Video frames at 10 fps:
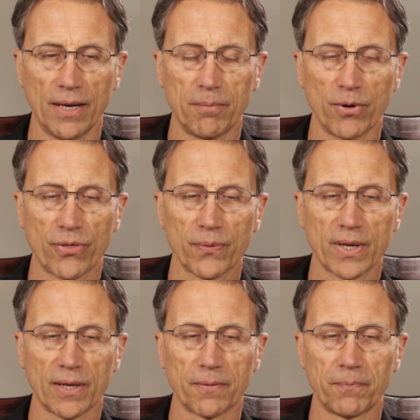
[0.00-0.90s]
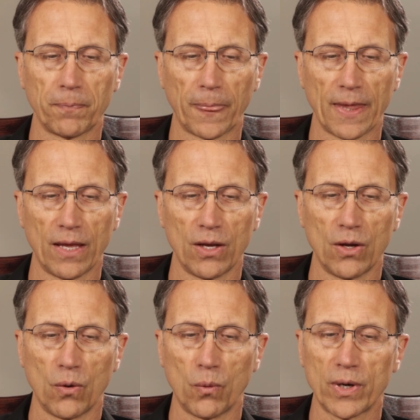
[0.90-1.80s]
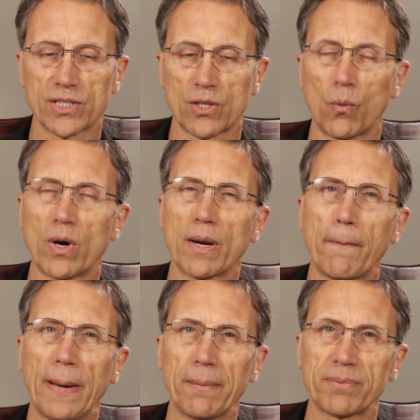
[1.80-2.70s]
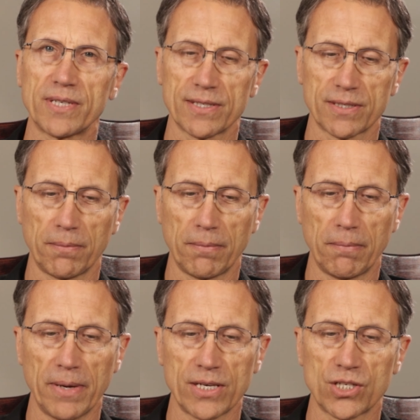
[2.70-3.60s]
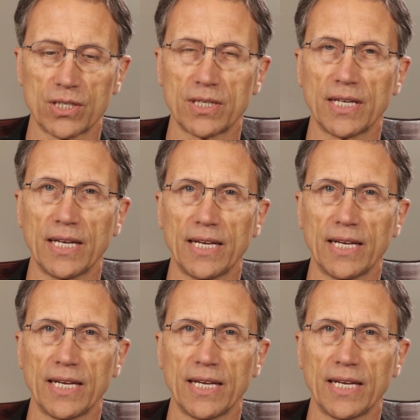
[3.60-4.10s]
Number three, what is the one baptism mentioned